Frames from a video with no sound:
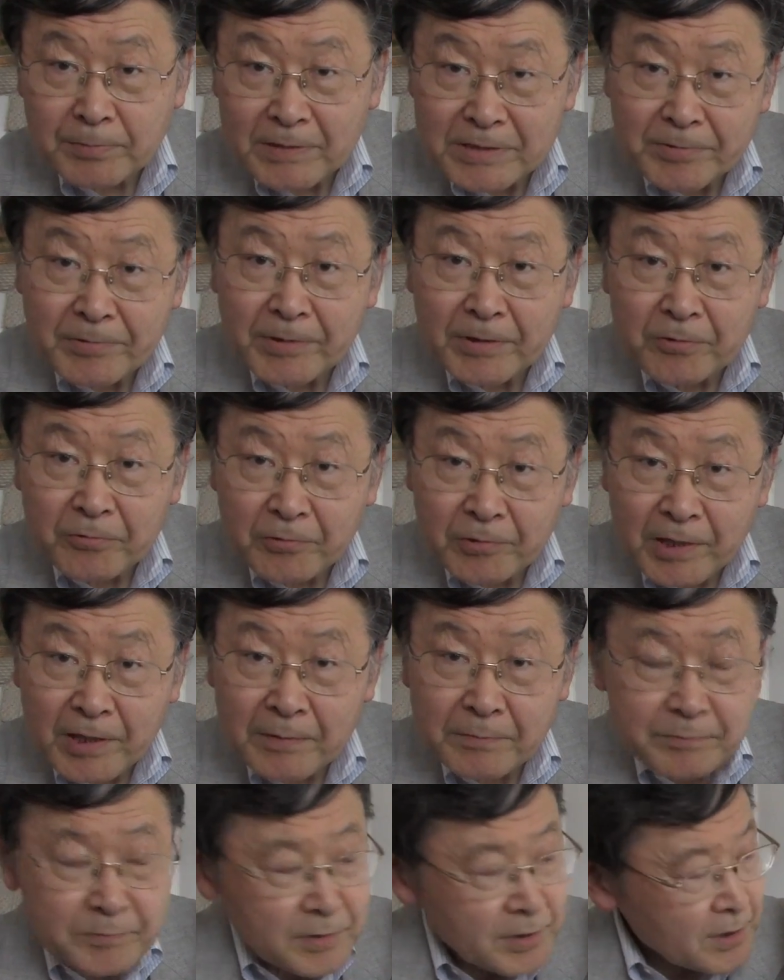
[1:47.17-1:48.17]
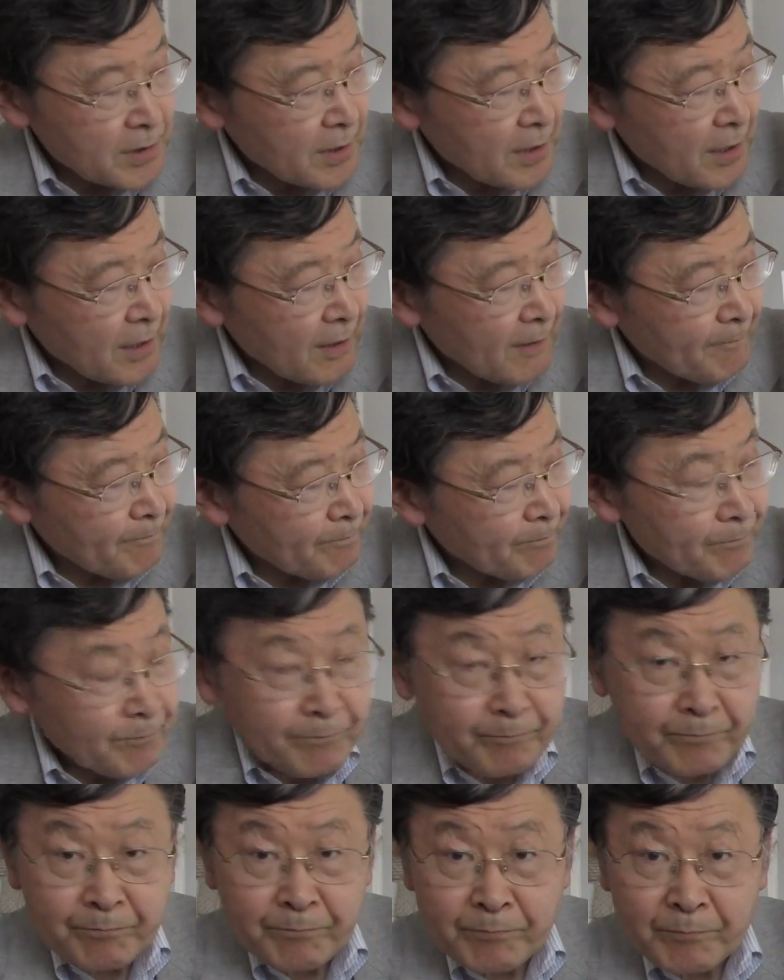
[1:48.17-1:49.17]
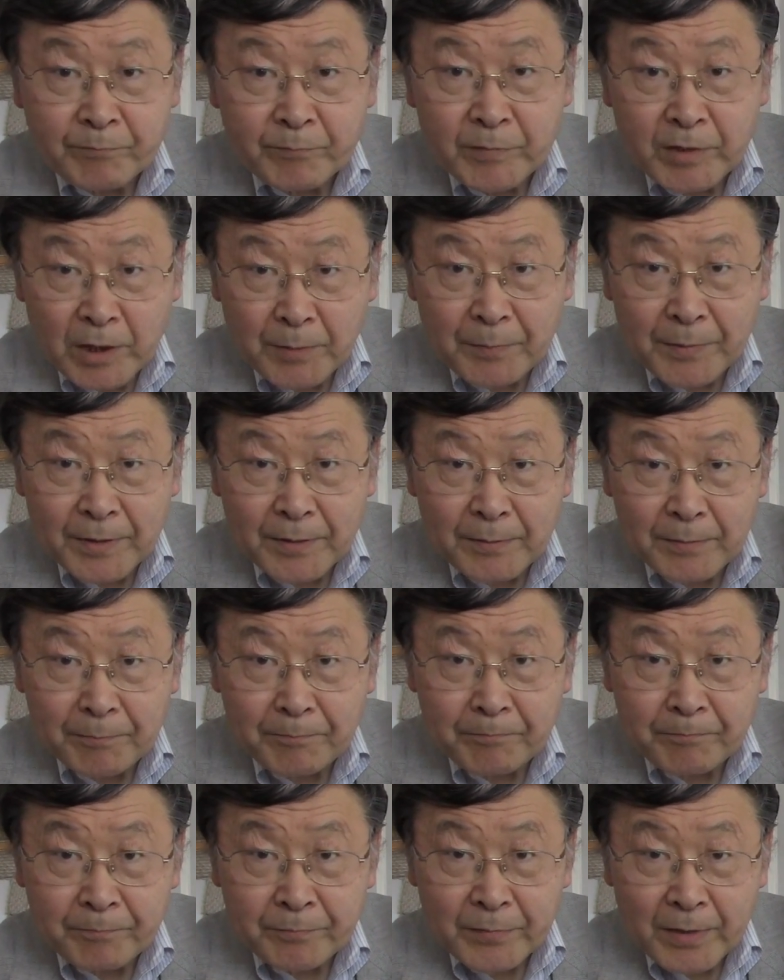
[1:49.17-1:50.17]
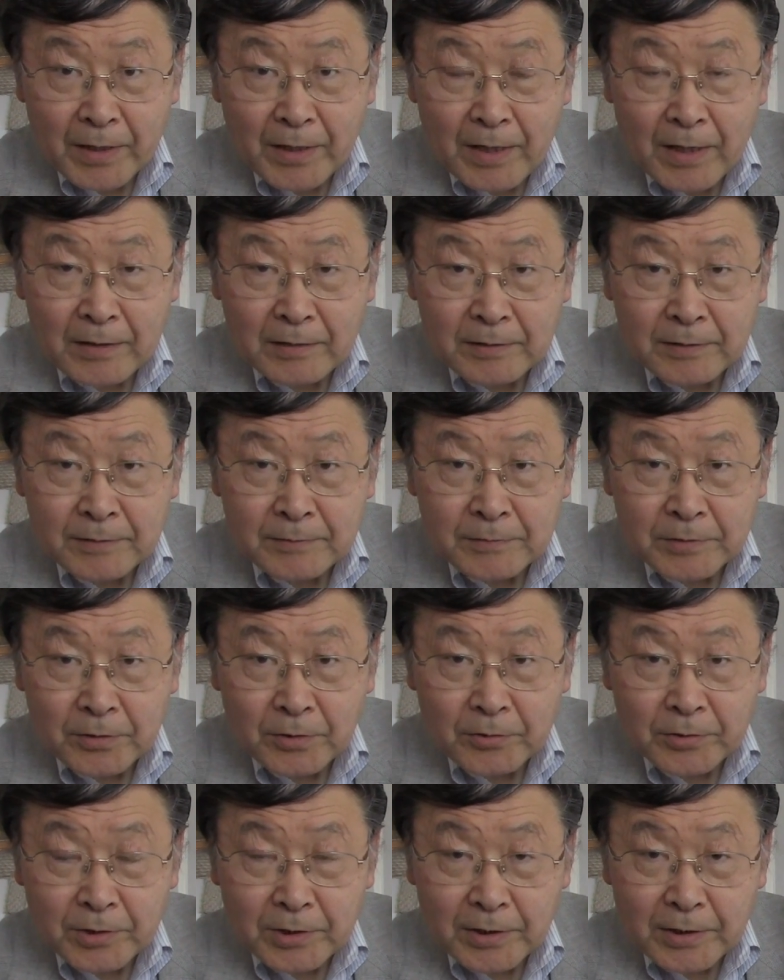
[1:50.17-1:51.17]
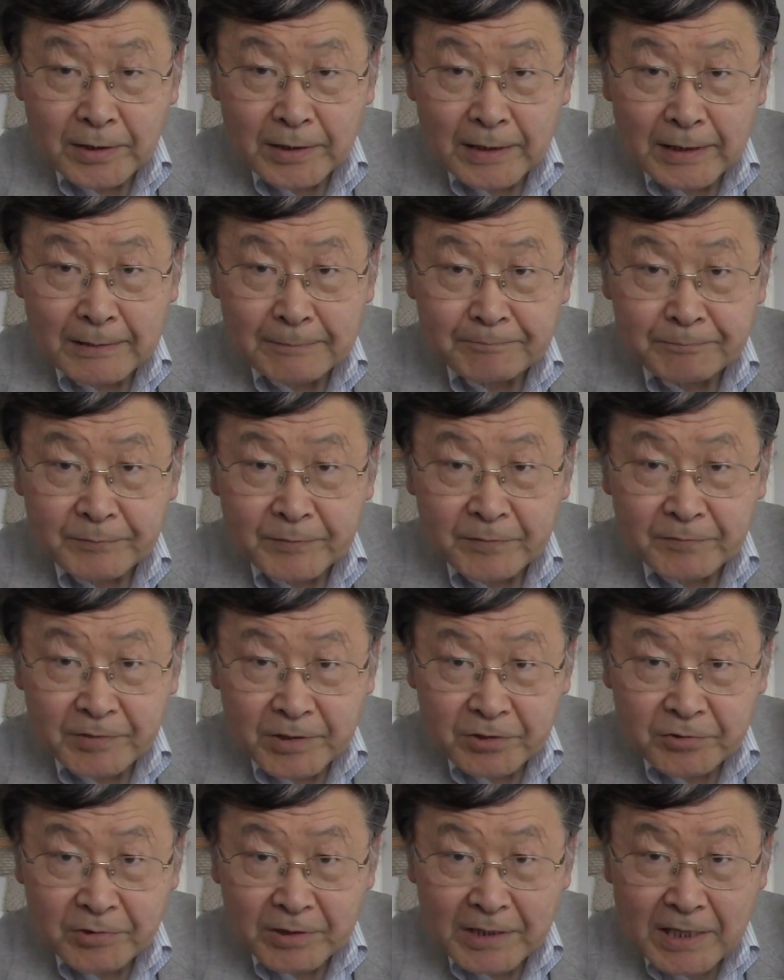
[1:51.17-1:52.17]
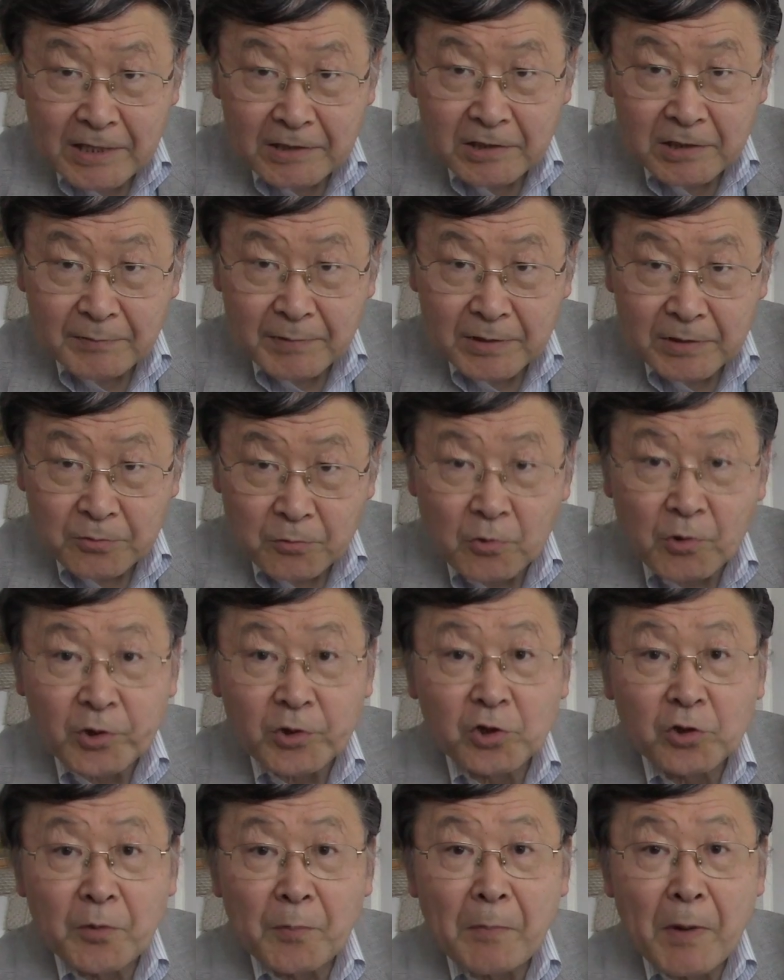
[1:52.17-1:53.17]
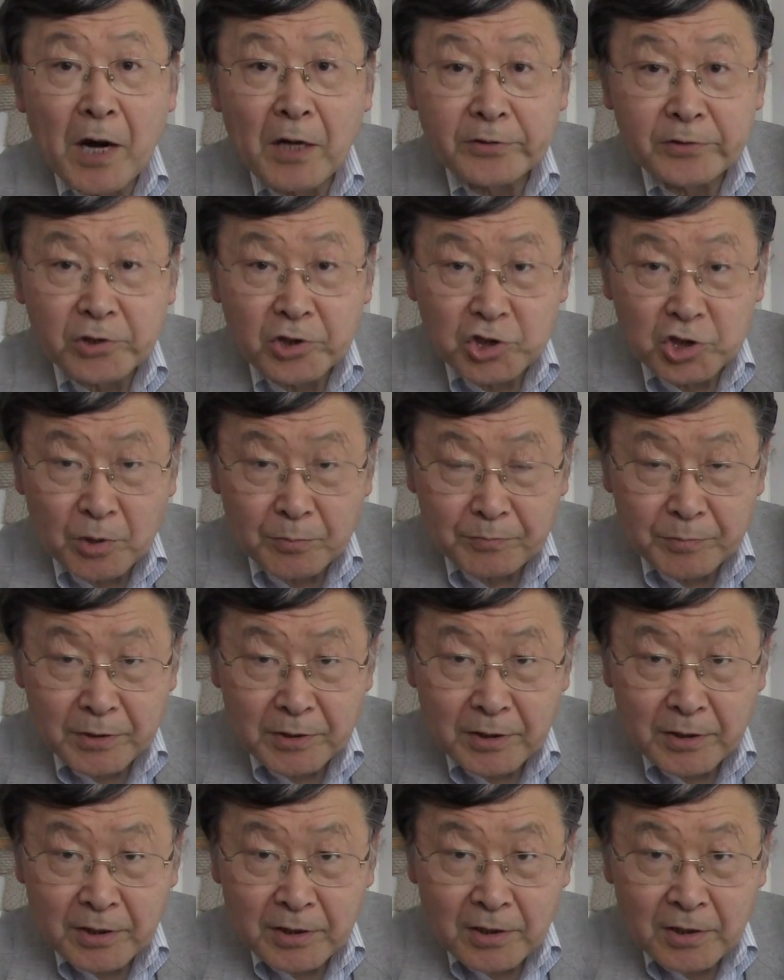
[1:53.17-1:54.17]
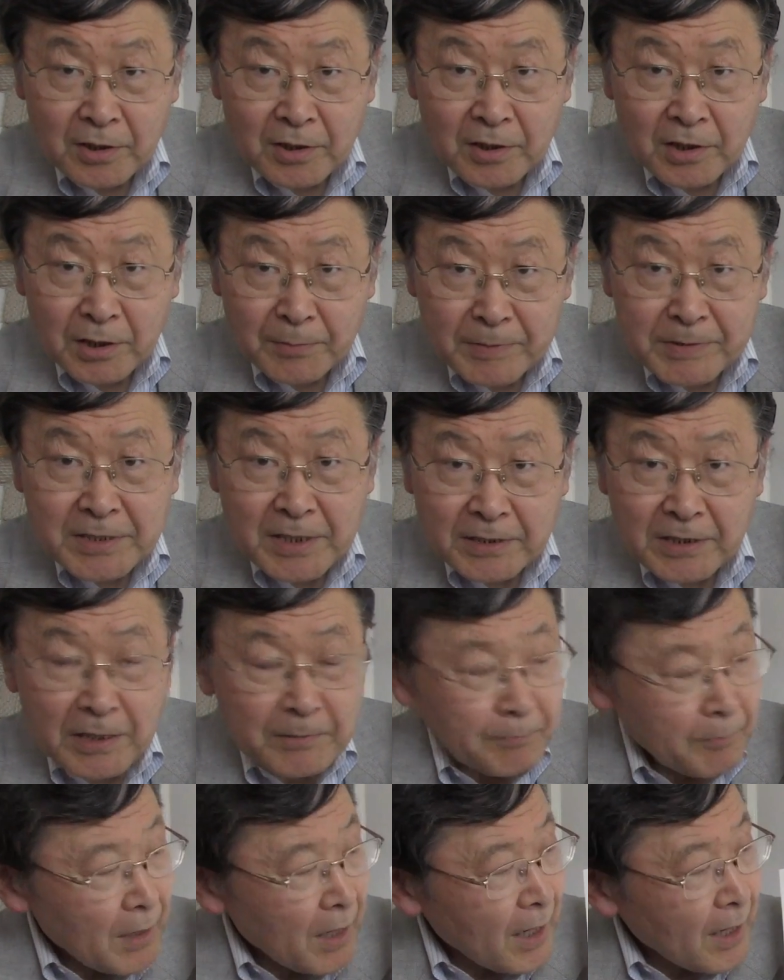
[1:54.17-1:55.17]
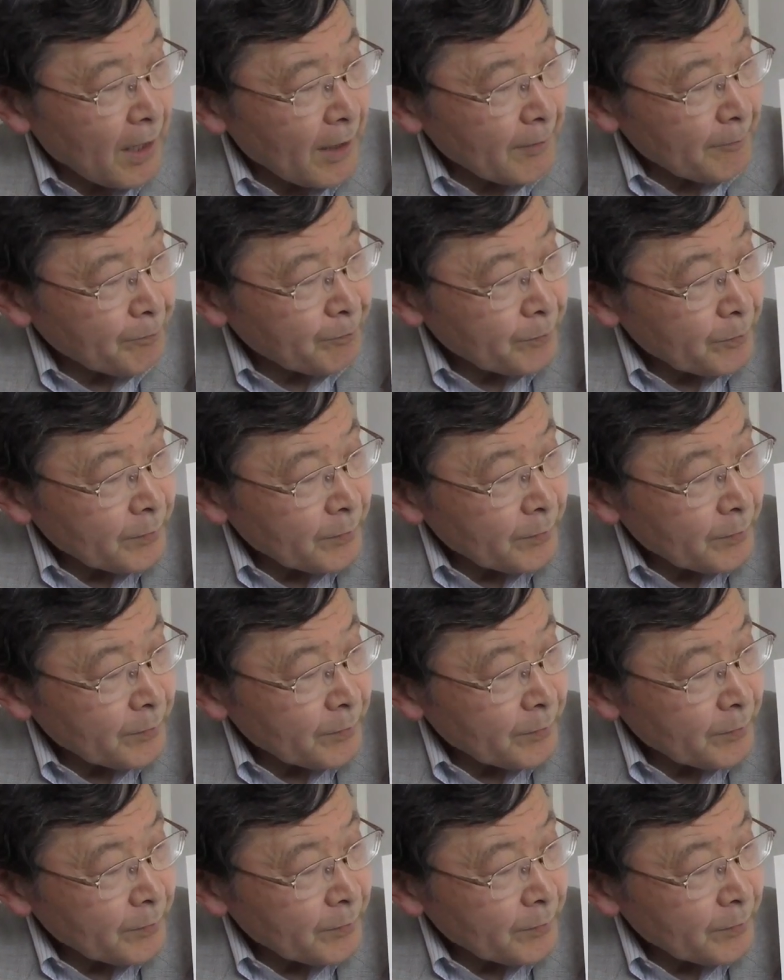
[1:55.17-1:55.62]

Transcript: Pacific Rim's TPP, the Free Trade Agreement or Economic Partnership, represented by